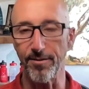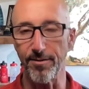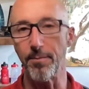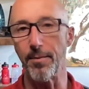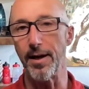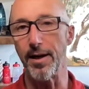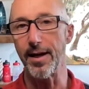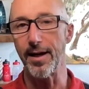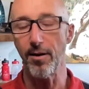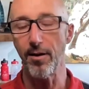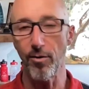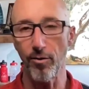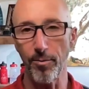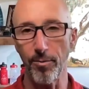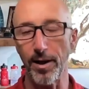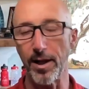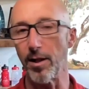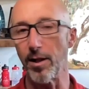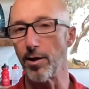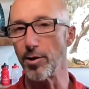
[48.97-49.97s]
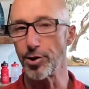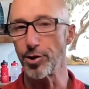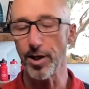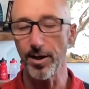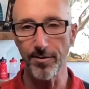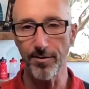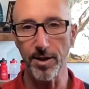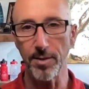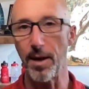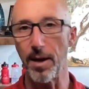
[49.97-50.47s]
in my health, my
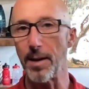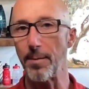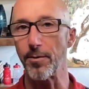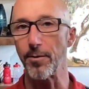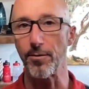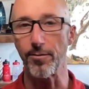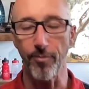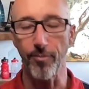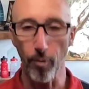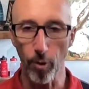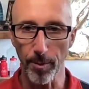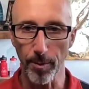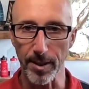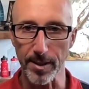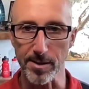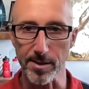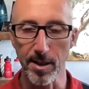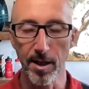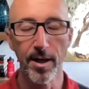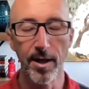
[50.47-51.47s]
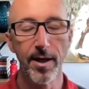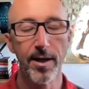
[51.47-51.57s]
longevity, my performance?